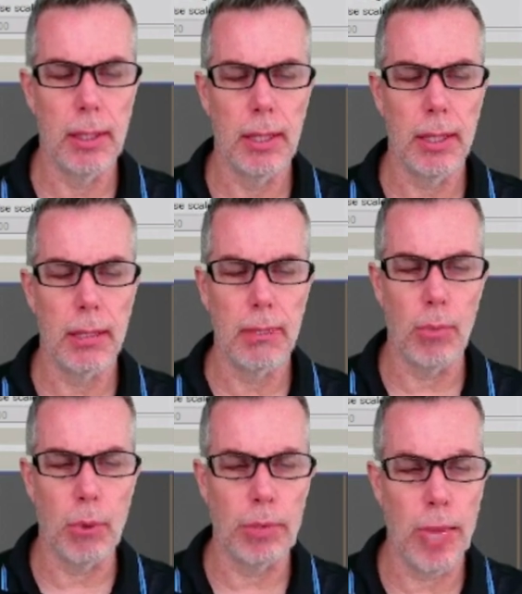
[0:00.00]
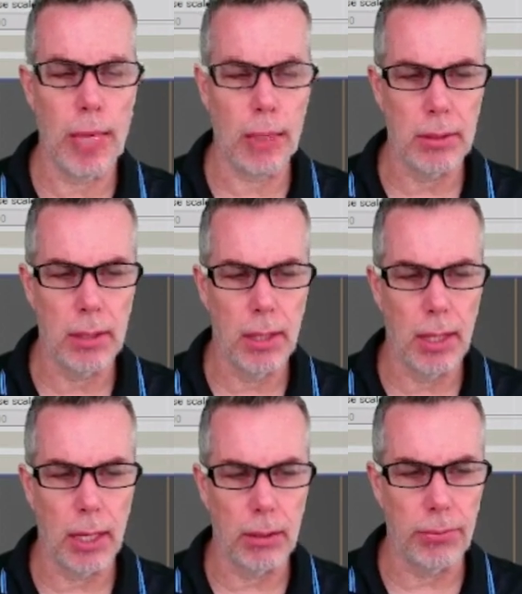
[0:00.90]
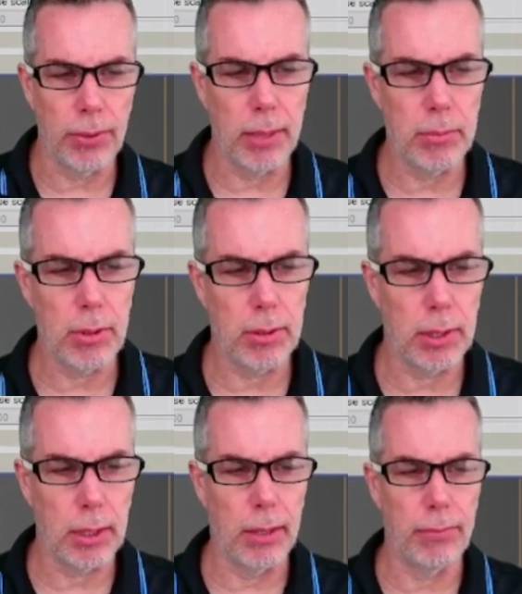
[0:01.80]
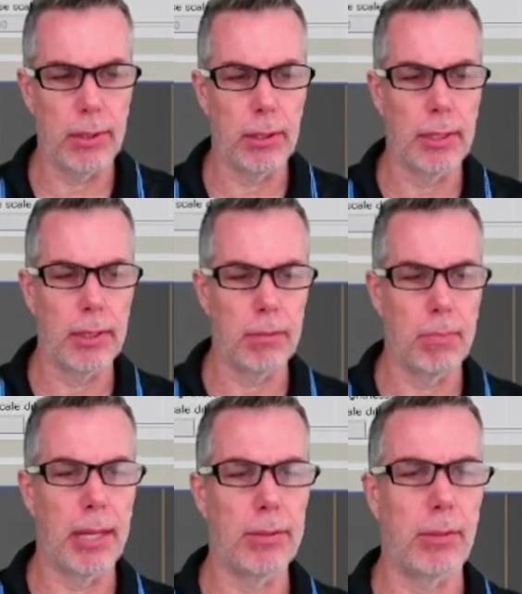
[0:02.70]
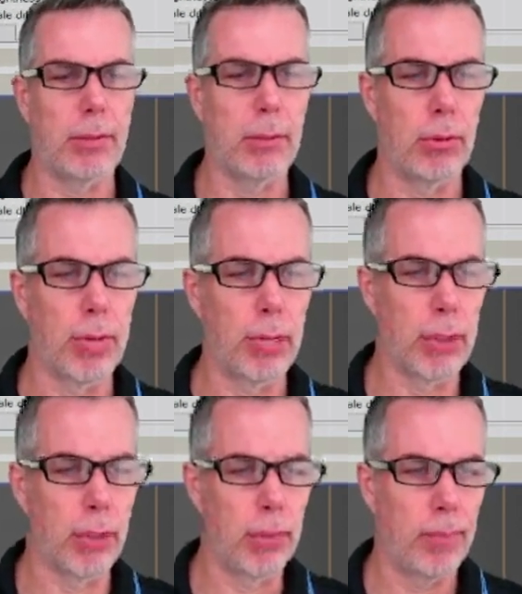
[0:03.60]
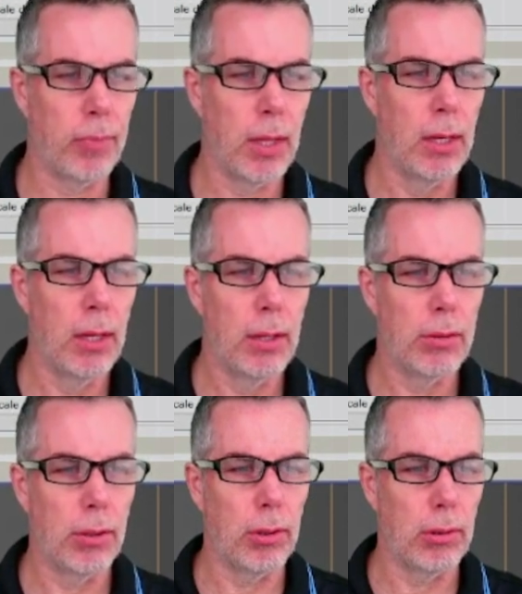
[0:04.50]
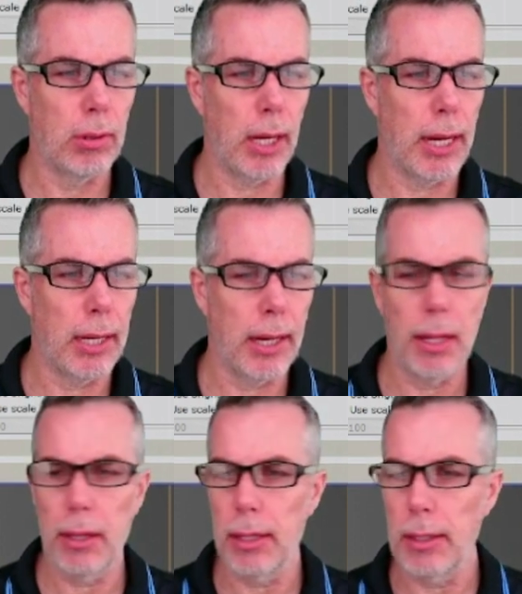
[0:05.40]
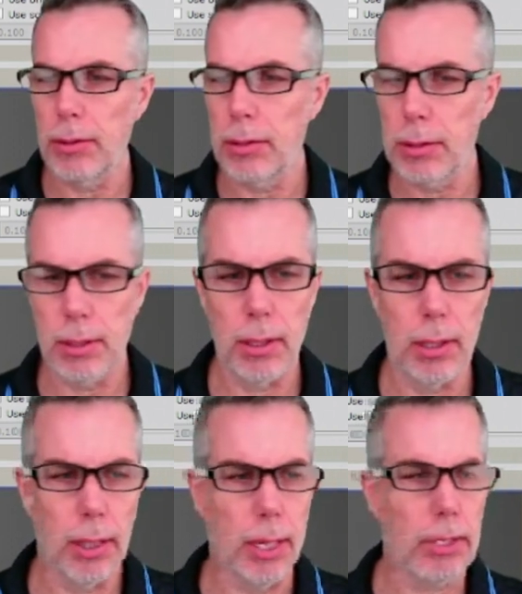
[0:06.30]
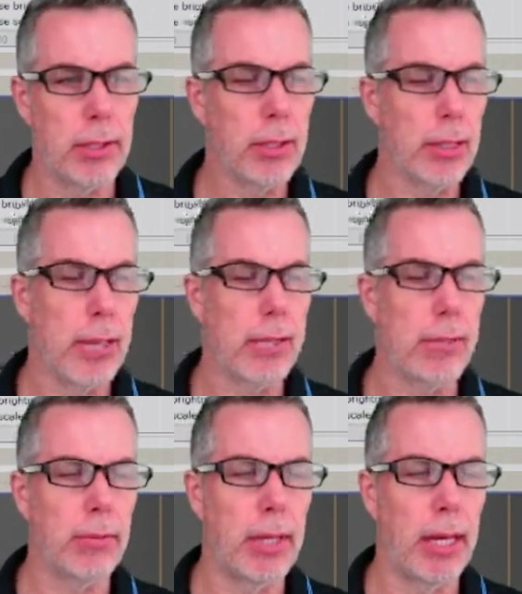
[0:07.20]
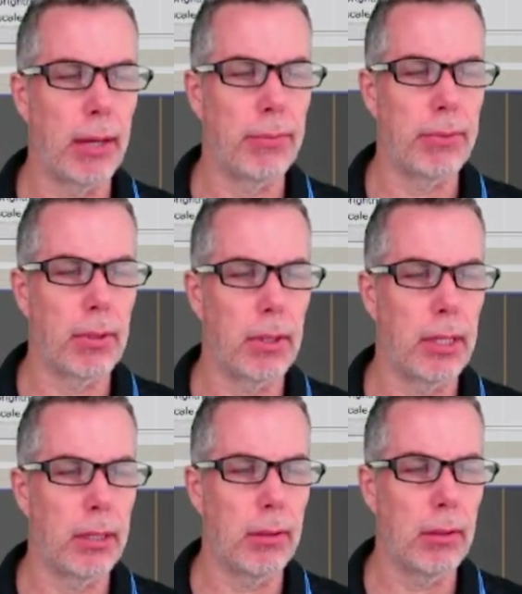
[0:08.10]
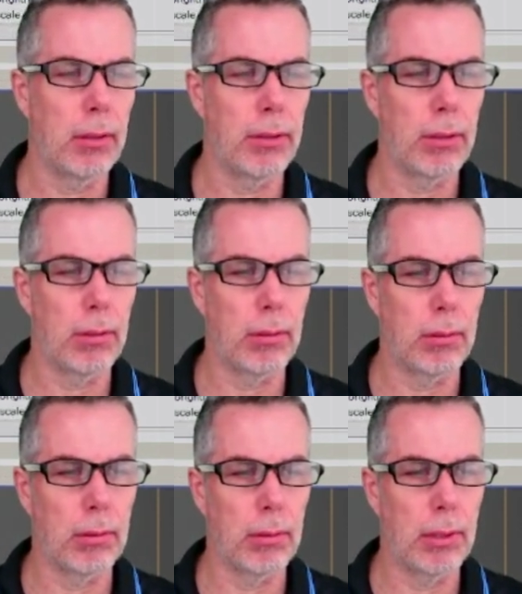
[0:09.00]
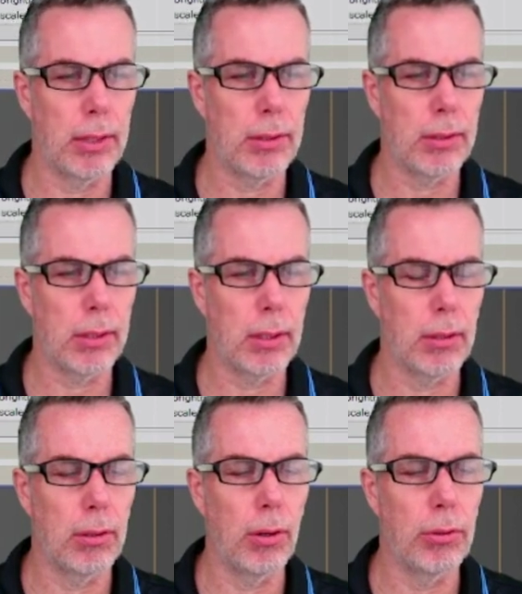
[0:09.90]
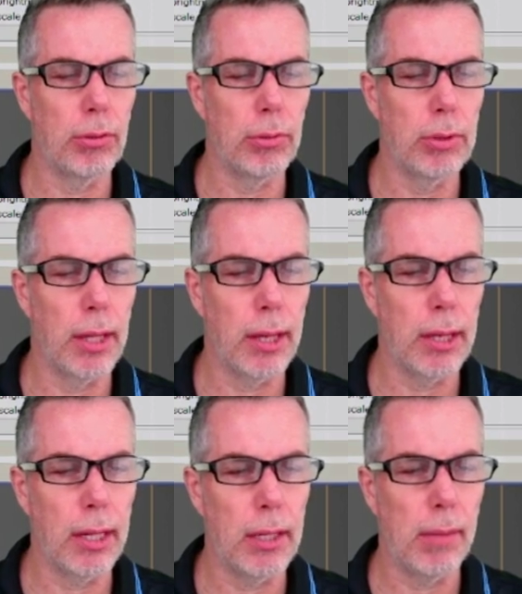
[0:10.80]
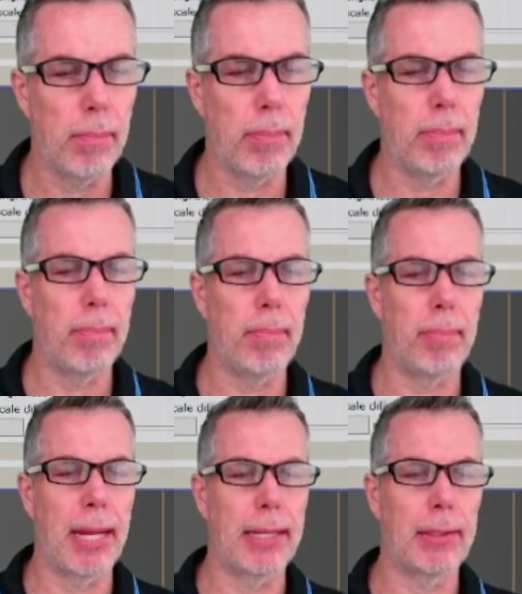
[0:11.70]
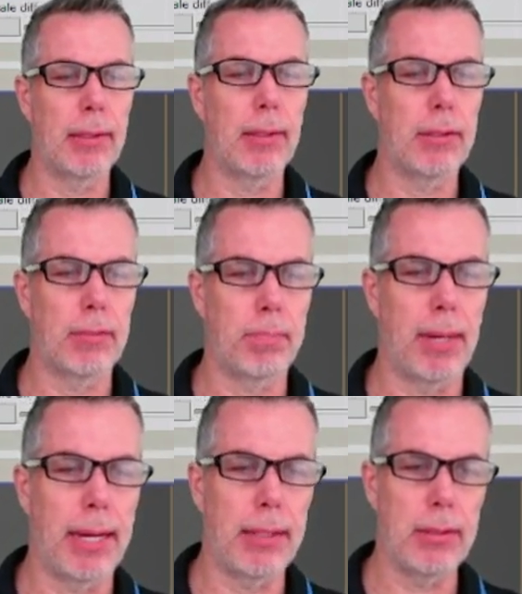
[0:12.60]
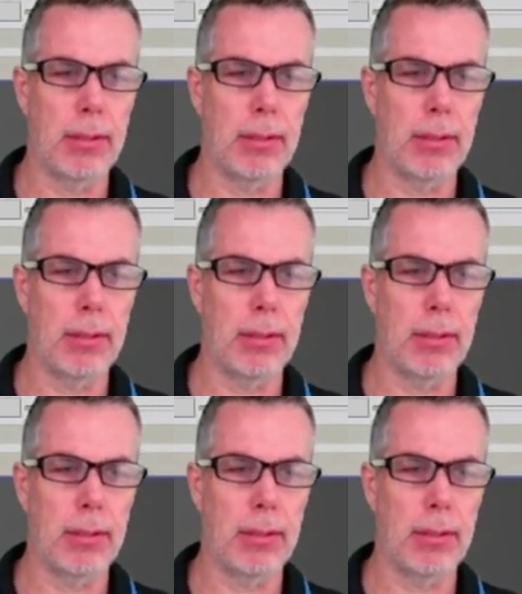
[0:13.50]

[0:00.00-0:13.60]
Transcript: in mosaics and frames significantly displaced or rotated. So I think that's actually the case that we have here. So let's go to the thin plate splines.